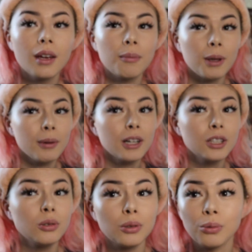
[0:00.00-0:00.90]
Maybe I'll
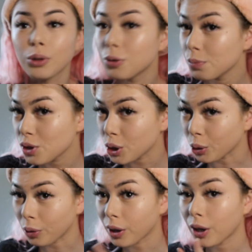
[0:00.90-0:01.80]
do a room
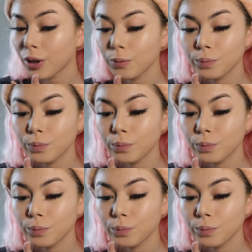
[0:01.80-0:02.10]
tour.